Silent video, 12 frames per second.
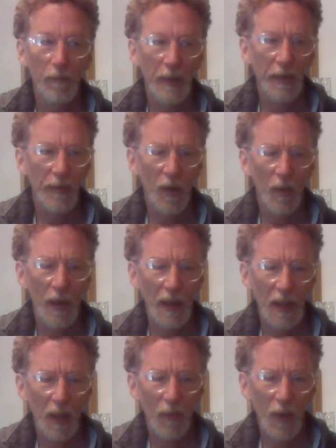even though my
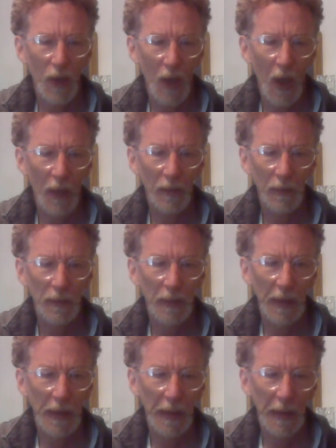son was young,
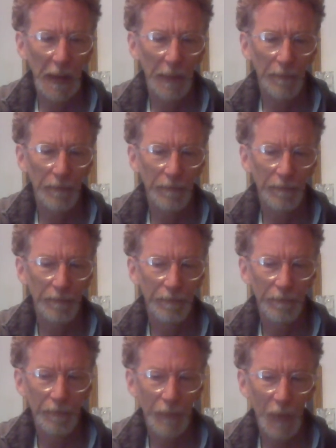
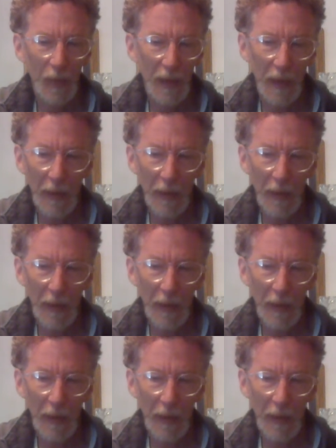what was he,